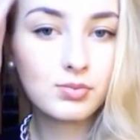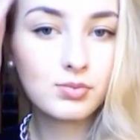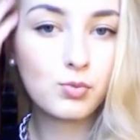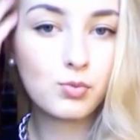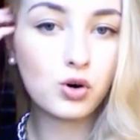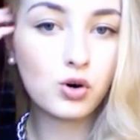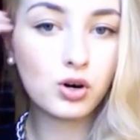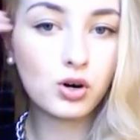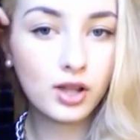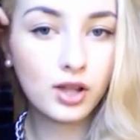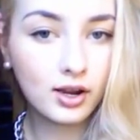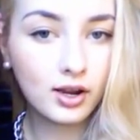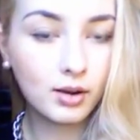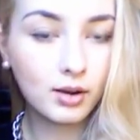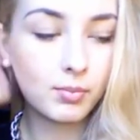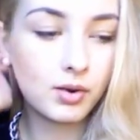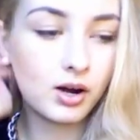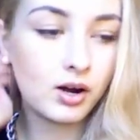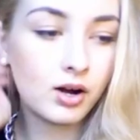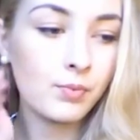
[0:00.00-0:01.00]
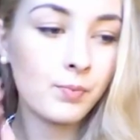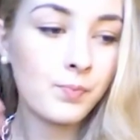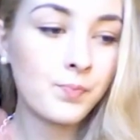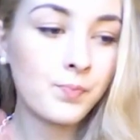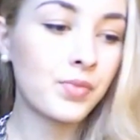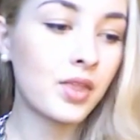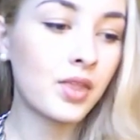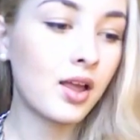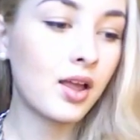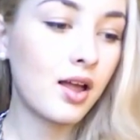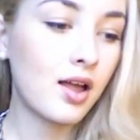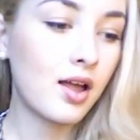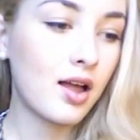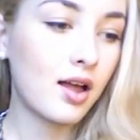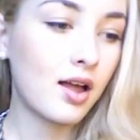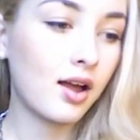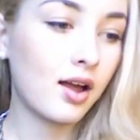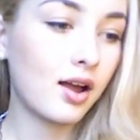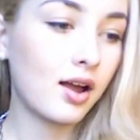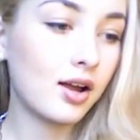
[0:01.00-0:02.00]
more like a balm.
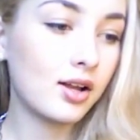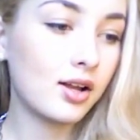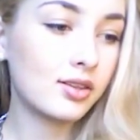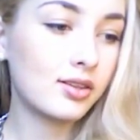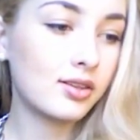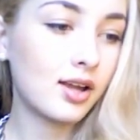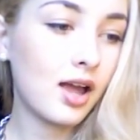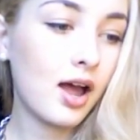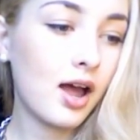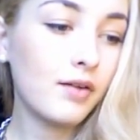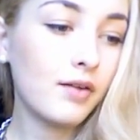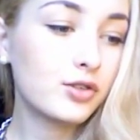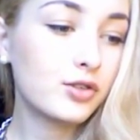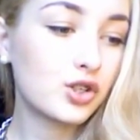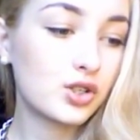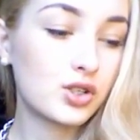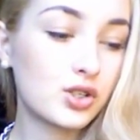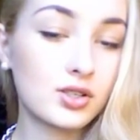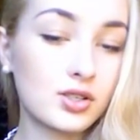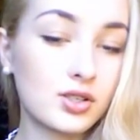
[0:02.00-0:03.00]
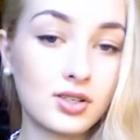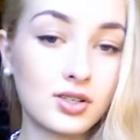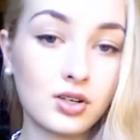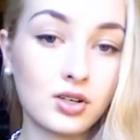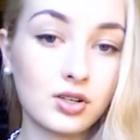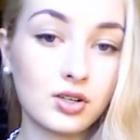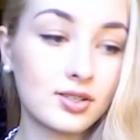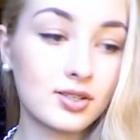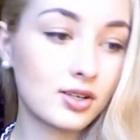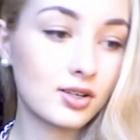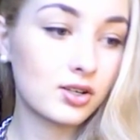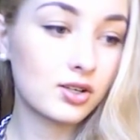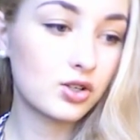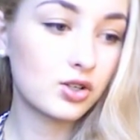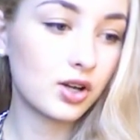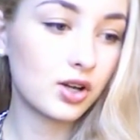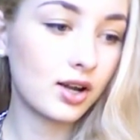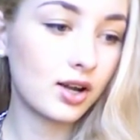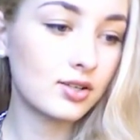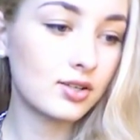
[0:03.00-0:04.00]
And they have just six
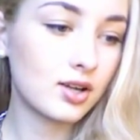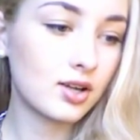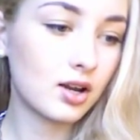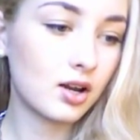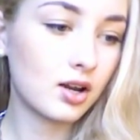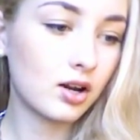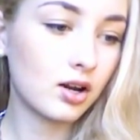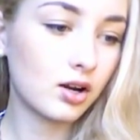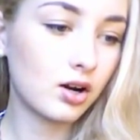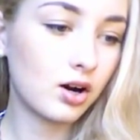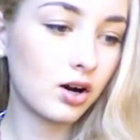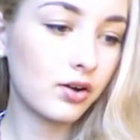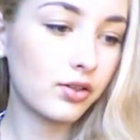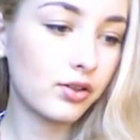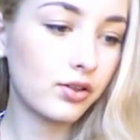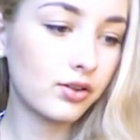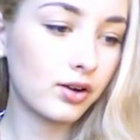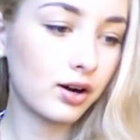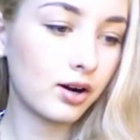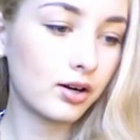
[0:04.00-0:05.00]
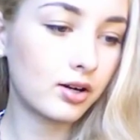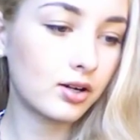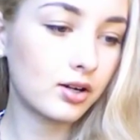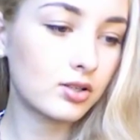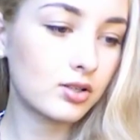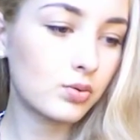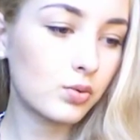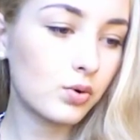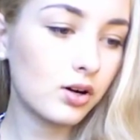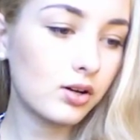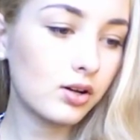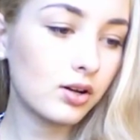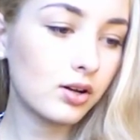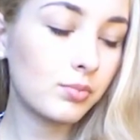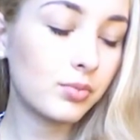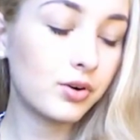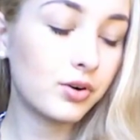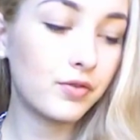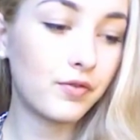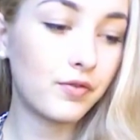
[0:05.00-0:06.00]
shades, and I got the darkest one,
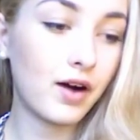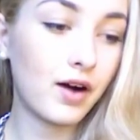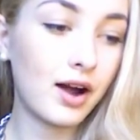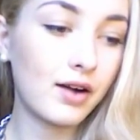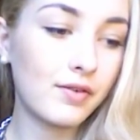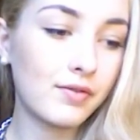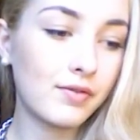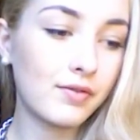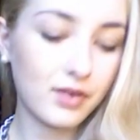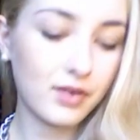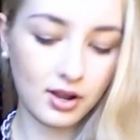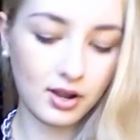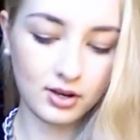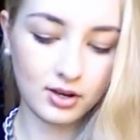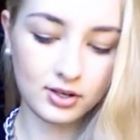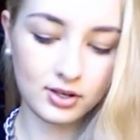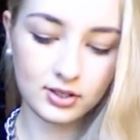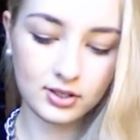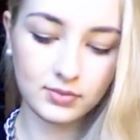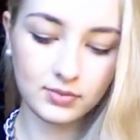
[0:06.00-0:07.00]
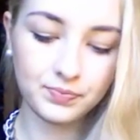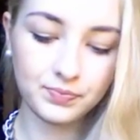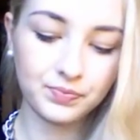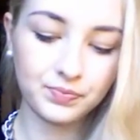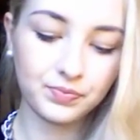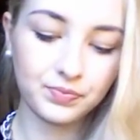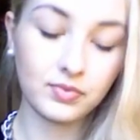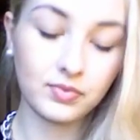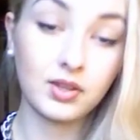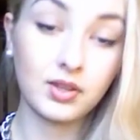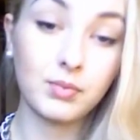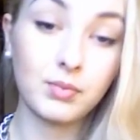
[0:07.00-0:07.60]
number five, and the